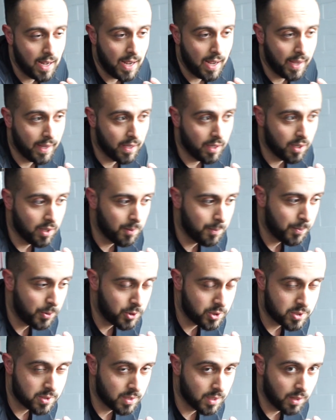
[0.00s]
I
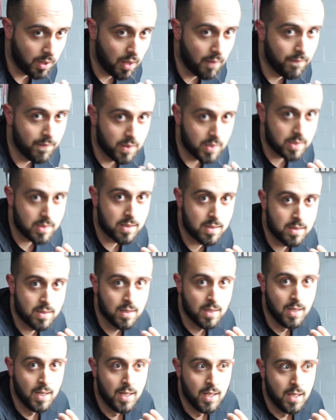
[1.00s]
personally love this
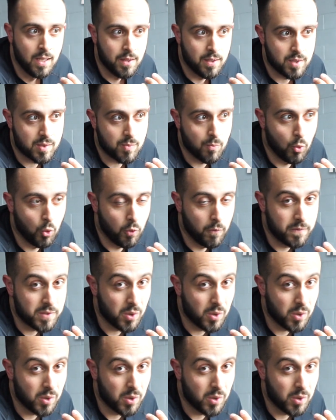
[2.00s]
move.